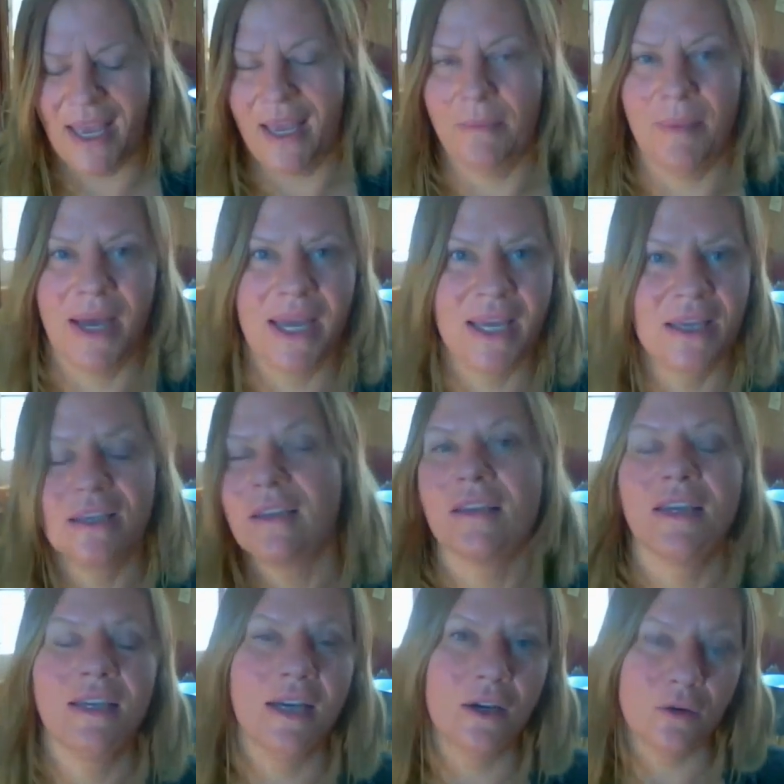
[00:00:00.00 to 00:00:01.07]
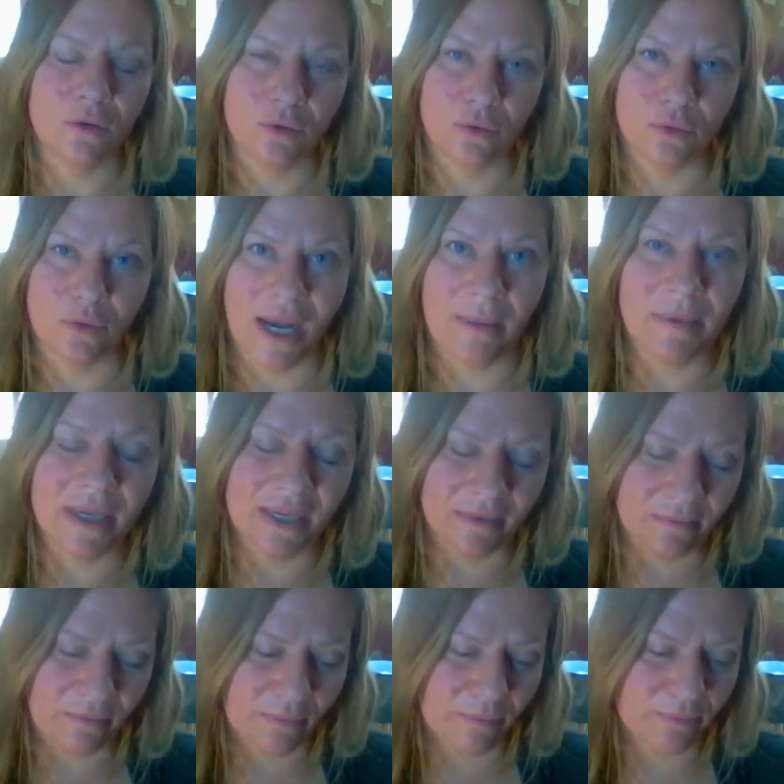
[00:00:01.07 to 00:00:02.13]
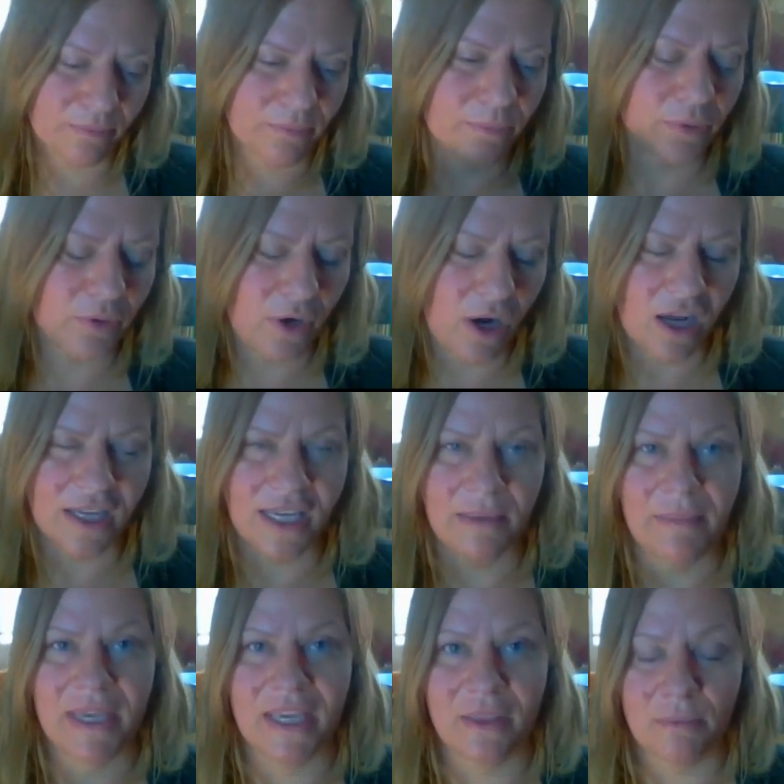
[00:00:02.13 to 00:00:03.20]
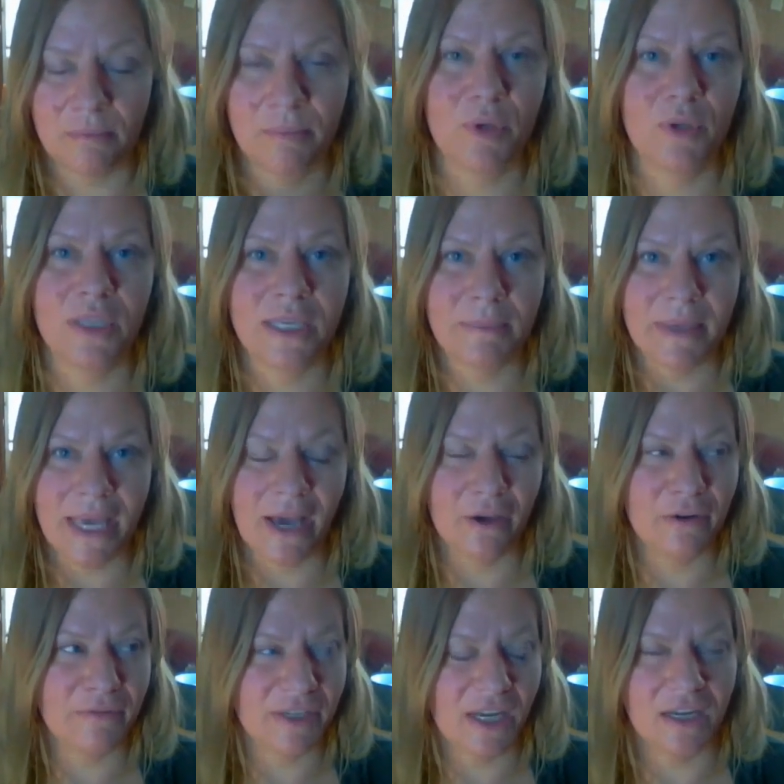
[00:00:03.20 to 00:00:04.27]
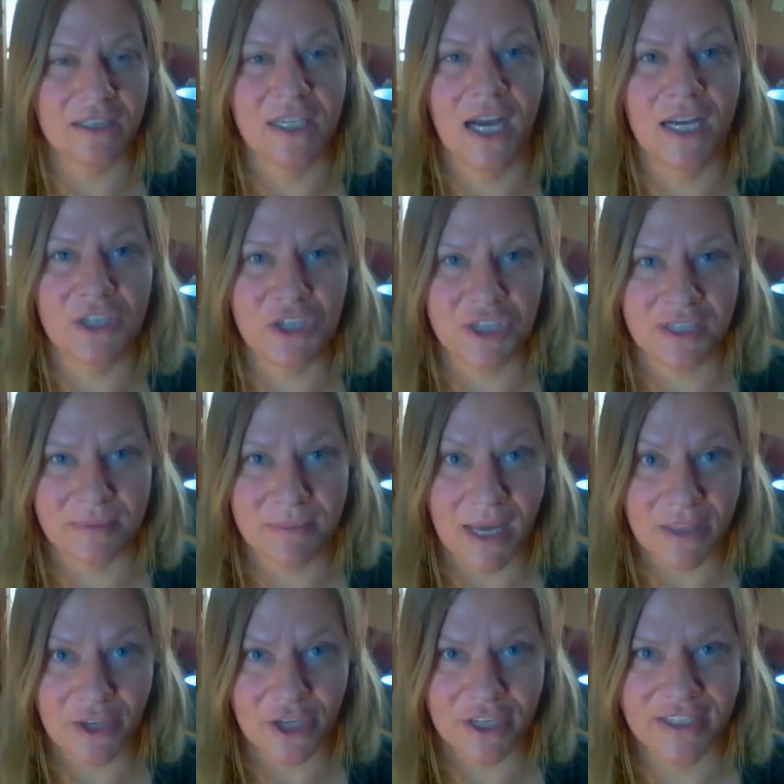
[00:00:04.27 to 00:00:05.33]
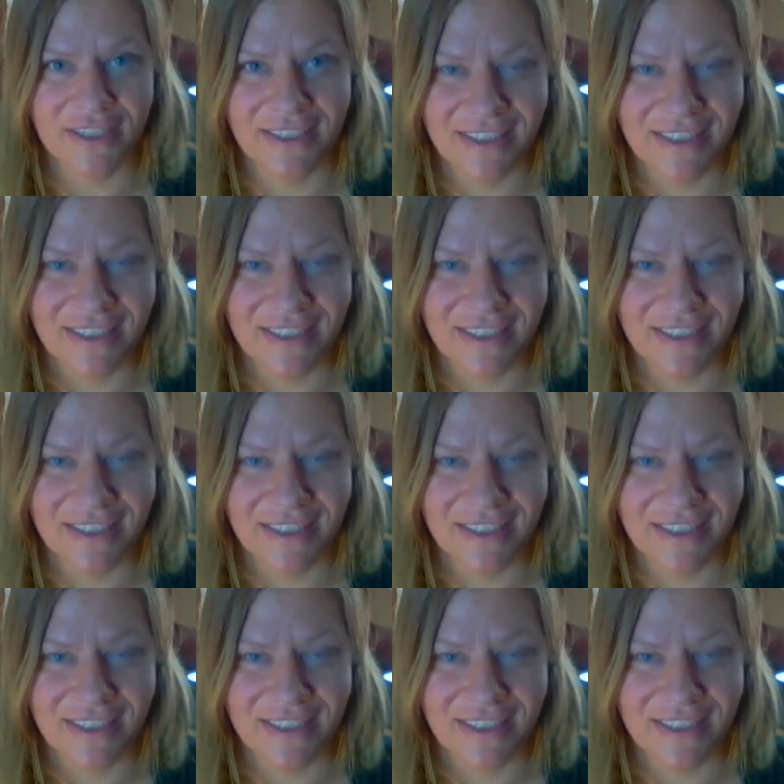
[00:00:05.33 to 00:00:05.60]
head by, you know, grabbing and pronging me and pulling me out of an unconscious mother.